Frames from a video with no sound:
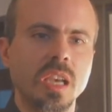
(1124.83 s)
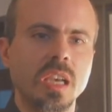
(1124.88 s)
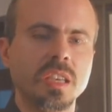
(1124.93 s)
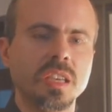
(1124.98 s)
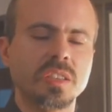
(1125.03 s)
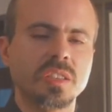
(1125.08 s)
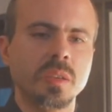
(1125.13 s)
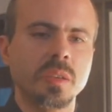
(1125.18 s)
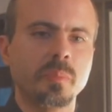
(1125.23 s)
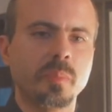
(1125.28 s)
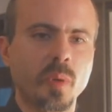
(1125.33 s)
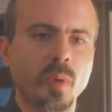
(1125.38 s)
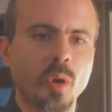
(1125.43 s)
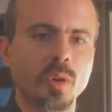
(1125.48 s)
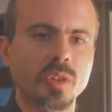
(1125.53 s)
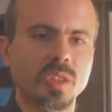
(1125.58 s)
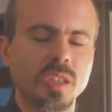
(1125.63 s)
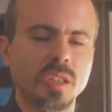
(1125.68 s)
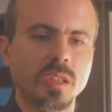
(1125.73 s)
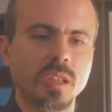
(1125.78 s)
is
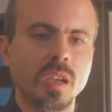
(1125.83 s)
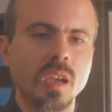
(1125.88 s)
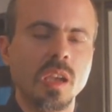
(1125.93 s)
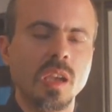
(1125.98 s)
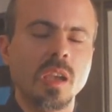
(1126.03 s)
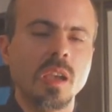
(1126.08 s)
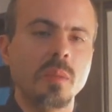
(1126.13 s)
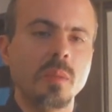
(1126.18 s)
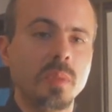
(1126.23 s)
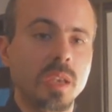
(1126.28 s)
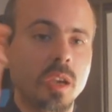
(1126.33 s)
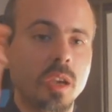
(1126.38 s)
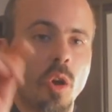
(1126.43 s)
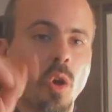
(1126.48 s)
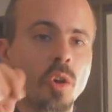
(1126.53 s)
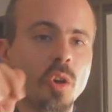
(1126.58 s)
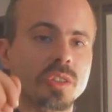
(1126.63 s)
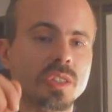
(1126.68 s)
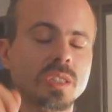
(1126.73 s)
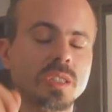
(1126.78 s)
important,
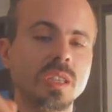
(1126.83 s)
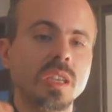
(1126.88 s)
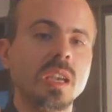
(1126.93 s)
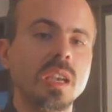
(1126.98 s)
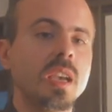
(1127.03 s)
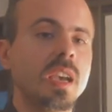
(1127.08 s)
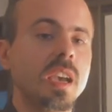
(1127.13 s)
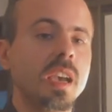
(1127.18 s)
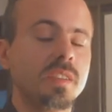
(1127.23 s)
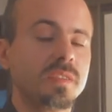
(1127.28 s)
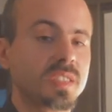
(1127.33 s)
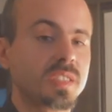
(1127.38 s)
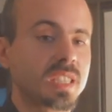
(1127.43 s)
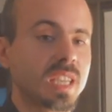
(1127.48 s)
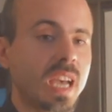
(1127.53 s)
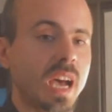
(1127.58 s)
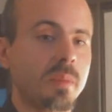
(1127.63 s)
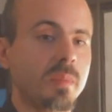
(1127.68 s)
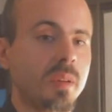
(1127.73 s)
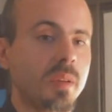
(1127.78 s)
because if
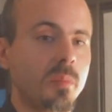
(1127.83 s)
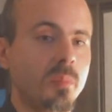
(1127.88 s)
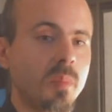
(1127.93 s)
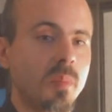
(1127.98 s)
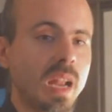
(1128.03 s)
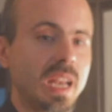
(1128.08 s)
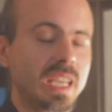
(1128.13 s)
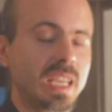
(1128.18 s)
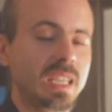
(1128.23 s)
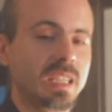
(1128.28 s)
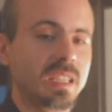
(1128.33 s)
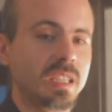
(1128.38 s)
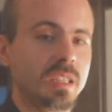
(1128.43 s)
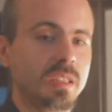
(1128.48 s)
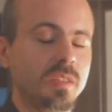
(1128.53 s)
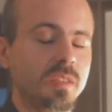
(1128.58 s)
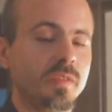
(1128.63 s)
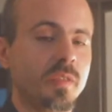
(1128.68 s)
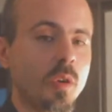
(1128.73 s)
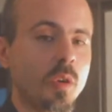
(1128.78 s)
some
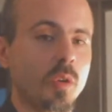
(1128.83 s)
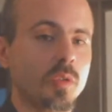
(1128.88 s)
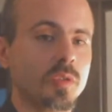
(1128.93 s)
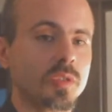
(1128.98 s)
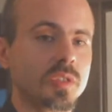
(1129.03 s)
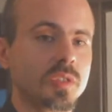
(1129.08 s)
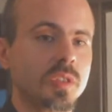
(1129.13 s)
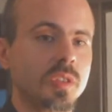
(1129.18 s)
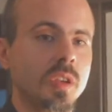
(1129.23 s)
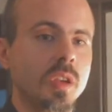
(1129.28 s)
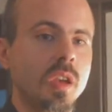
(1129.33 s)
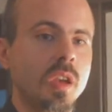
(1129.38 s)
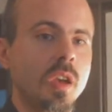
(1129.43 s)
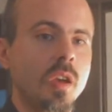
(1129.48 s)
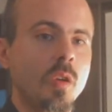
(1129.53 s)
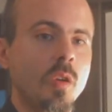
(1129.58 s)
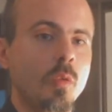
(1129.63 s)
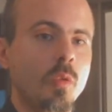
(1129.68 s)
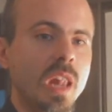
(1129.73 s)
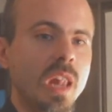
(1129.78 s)
malignant force
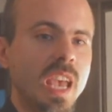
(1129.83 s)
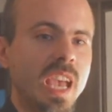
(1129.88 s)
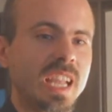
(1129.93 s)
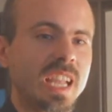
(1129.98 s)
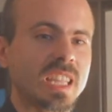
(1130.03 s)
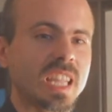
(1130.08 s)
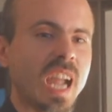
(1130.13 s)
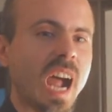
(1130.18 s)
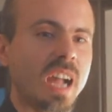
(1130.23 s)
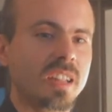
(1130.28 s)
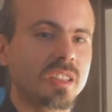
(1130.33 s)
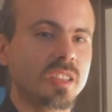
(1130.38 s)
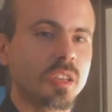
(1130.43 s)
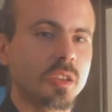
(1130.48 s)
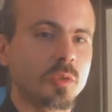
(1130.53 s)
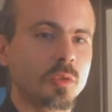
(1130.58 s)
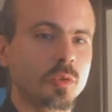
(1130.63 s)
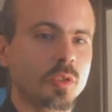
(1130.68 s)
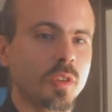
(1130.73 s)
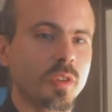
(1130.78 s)
will hit at the
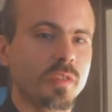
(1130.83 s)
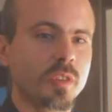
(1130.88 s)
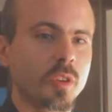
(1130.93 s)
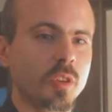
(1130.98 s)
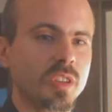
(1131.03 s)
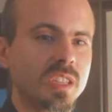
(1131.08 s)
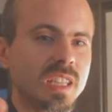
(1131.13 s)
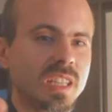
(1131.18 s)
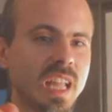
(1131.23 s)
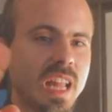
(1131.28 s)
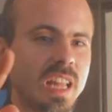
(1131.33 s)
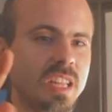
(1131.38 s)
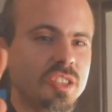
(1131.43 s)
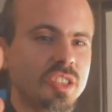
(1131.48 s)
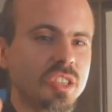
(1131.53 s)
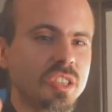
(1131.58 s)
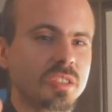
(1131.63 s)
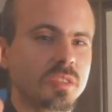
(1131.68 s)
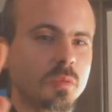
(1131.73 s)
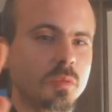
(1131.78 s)
root of your
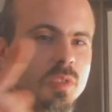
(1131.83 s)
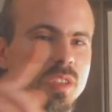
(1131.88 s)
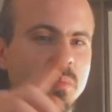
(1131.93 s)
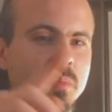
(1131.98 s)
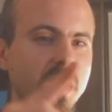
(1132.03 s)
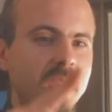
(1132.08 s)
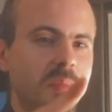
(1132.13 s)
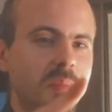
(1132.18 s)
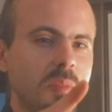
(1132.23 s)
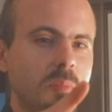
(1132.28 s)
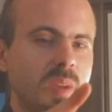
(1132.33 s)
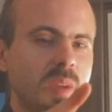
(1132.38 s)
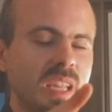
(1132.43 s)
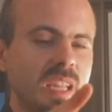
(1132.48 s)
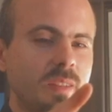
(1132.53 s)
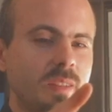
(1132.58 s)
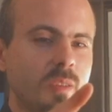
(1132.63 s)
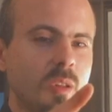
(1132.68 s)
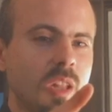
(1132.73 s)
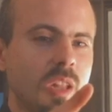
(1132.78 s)
intelligence, which may be
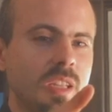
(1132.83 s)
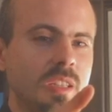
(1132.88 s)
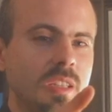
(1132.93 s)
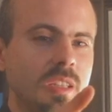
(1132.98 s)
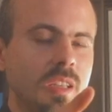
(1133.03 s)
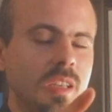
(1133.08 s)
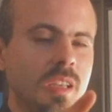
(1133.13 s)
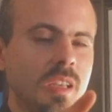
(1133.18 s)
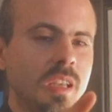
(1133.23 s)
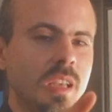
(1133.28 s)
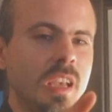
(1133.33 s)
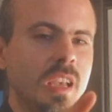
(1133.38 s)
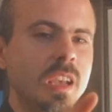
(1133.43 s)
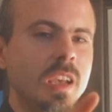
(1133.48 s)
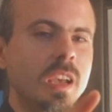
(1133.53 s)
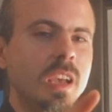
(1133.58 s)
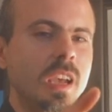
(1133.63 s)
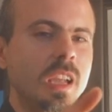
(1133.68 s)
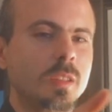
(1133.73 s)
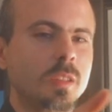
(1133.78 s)
benevolent,
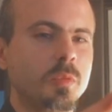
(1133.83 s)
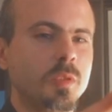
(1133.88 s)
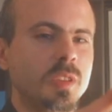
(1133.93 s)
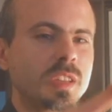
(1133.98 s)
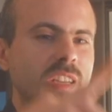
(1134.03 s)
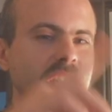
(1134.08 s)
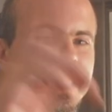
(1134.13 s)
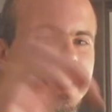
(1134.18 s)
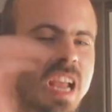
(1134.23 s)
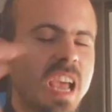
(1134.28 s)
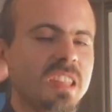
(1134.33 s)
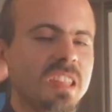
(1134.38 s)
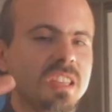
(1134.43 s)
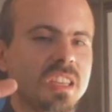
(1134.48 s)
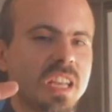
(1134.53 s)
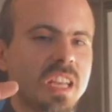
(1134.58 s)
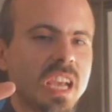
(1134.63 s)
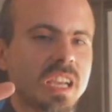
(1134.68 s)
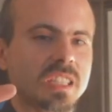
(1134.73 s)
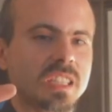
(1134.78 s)
it will
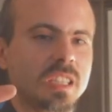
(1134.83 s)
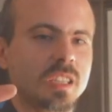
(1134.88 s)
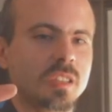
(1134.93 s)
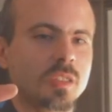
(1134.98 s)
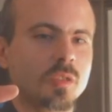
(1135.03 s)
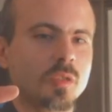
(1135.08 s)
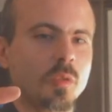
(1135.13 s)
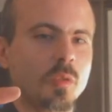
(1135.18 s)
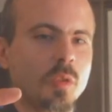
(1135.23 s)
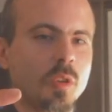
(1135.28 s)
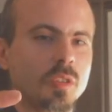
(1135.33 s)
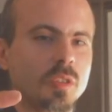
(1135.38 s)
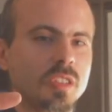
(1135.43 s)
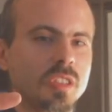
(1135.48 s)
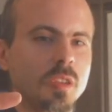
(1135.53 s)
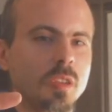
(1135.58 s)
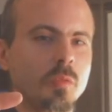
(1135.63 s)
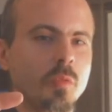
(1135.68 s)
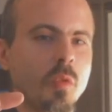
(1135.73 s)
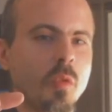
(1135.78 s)
redirect it toward
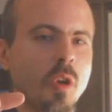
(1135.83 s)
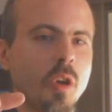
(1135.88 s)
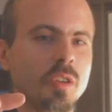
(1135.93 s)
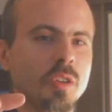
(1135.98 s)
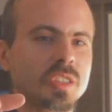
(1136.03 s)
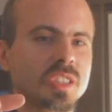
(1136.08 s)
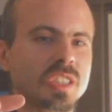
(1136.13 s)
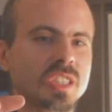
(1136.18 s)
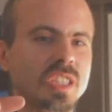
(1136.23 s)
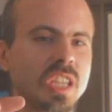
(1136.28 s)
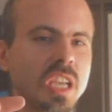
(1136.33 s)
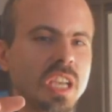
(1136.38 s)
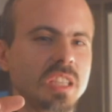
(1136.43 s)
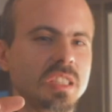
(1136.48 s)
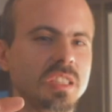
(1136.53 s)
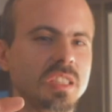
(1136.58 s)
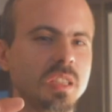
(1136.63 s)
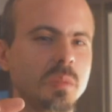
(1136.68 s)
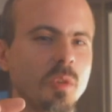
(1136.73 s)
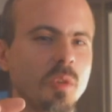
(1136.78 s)
the worst
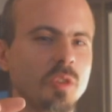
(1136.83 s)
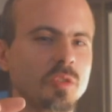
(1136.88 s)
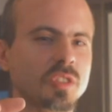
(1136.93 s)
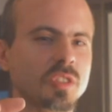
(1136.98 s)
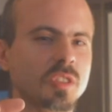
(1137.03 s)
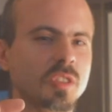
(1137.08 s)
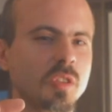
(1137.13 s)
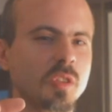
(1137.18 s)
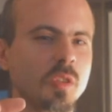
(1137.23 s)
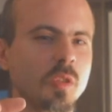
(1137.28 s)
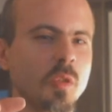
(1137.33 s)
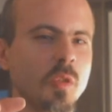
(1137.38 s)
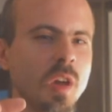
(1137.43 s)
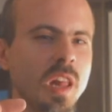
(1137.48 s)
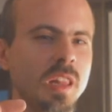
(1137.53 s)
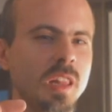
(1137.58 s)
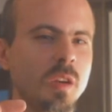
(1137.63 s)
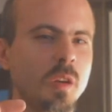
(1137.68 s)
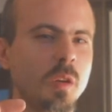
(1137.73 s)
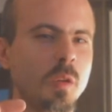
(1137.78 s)
things, the most
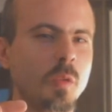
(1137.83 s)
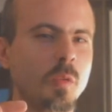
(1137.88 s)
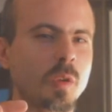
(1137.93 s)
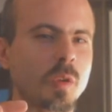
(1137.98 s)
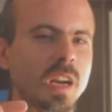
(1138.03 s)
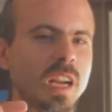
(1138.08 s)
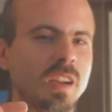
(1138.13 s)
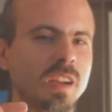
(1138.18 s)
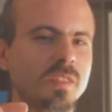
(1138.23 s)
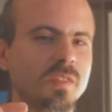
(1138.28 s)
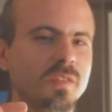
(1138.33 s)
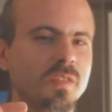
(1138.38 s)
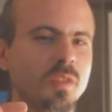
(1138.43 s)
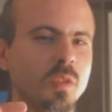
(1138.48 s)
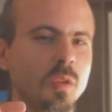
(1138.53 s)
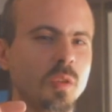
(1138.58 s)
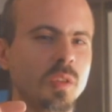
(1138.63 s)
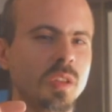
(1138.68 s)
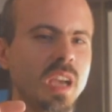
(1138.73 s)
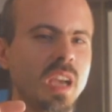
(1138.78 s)
cruel,
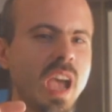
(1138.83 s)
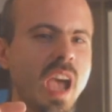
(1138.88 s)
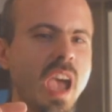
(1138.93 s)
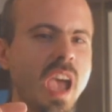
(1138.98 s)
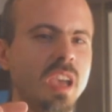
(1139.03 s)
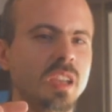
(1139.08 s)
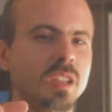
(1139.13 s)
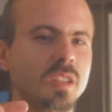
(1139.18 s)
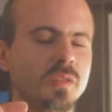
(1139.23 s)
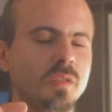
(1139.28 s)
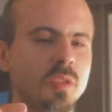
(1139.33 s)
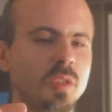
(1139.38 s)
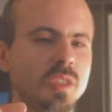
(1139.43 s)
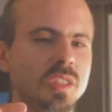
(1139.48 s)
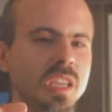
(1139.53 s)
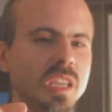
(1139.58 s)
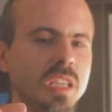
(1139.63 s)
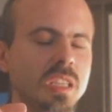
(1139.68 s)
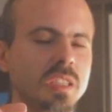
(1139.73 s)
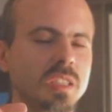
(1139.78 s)
wrathful, hateful
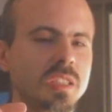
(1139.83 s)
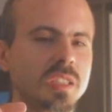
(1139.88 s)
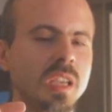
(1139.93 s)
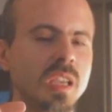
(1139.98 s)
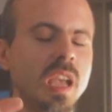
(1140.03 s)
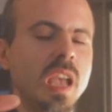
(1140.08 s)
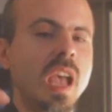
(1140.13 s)
things.